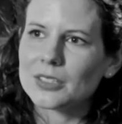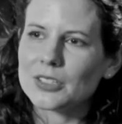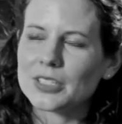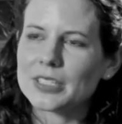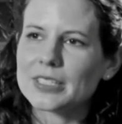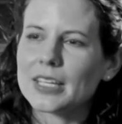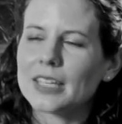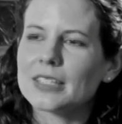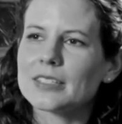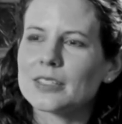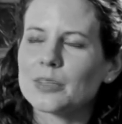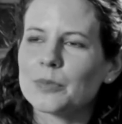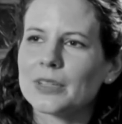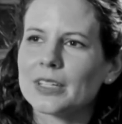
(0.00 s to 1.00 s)
She said
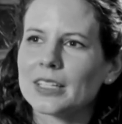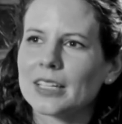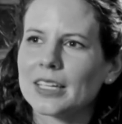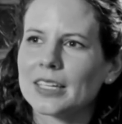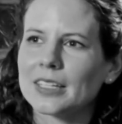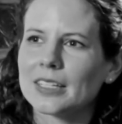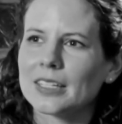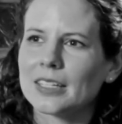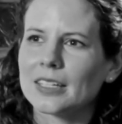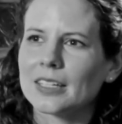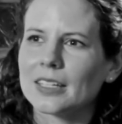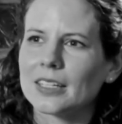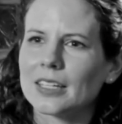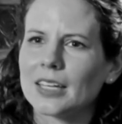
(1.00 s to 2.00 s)
something like,
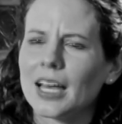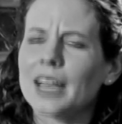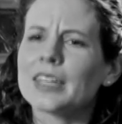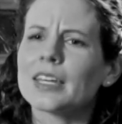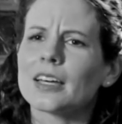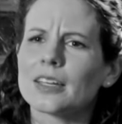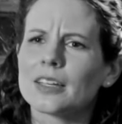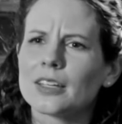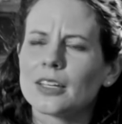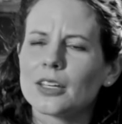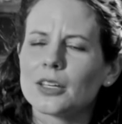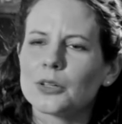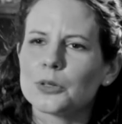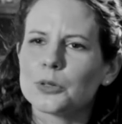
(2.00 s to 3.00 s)
Anna,
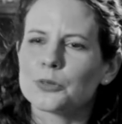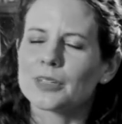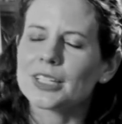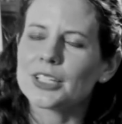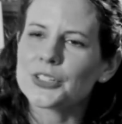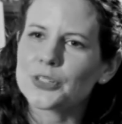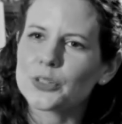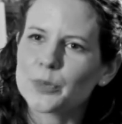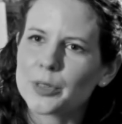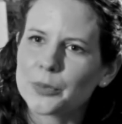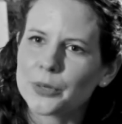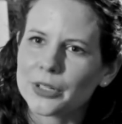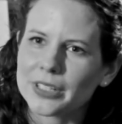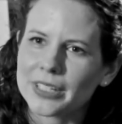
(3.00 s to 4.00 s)
you really should be
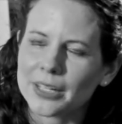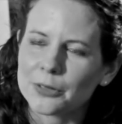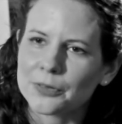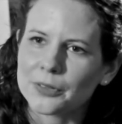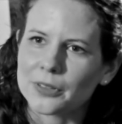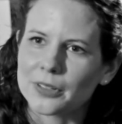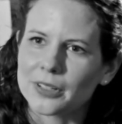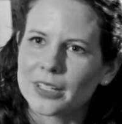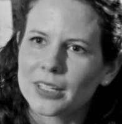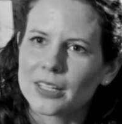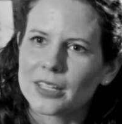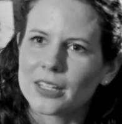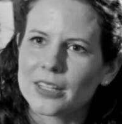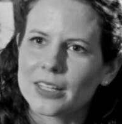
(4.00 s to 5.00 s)
more careful.
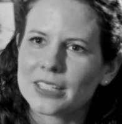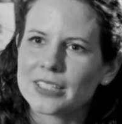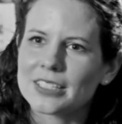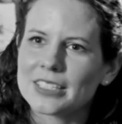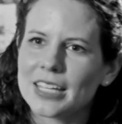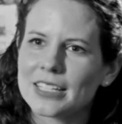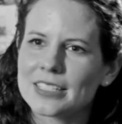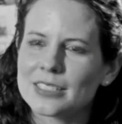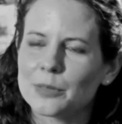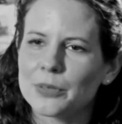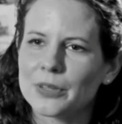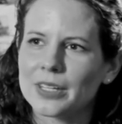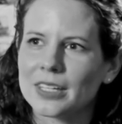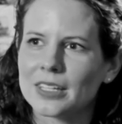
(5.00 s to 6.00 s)
That contains
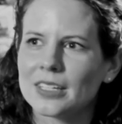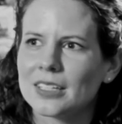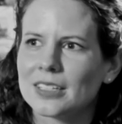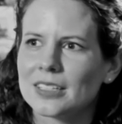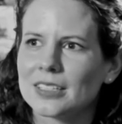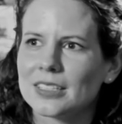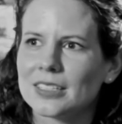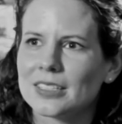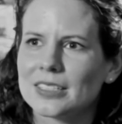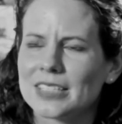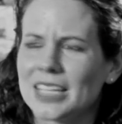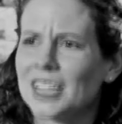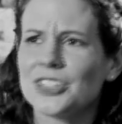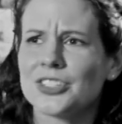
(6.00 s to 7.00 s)
something
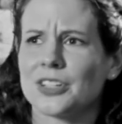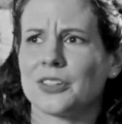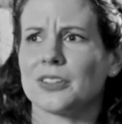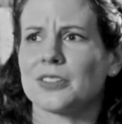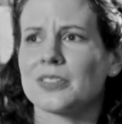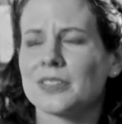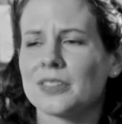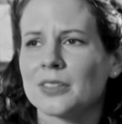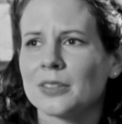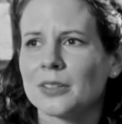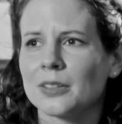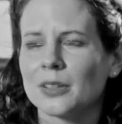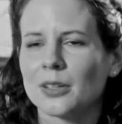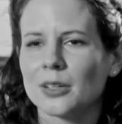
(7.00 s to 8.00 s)
dangerous.
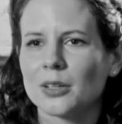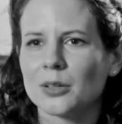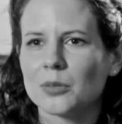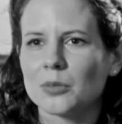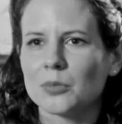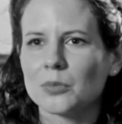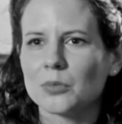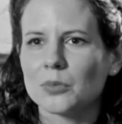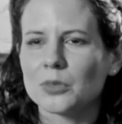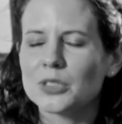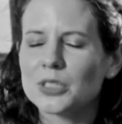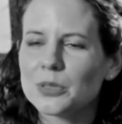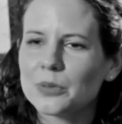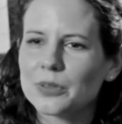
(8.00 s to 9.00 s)

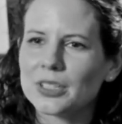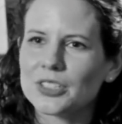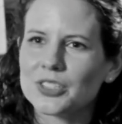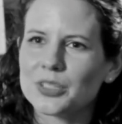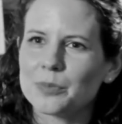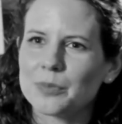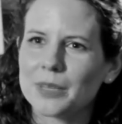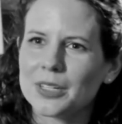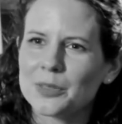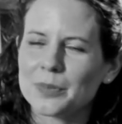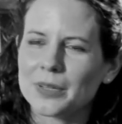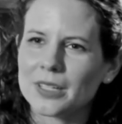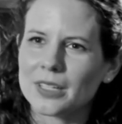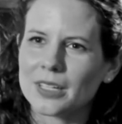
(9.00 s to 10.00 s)
What do you think she meant by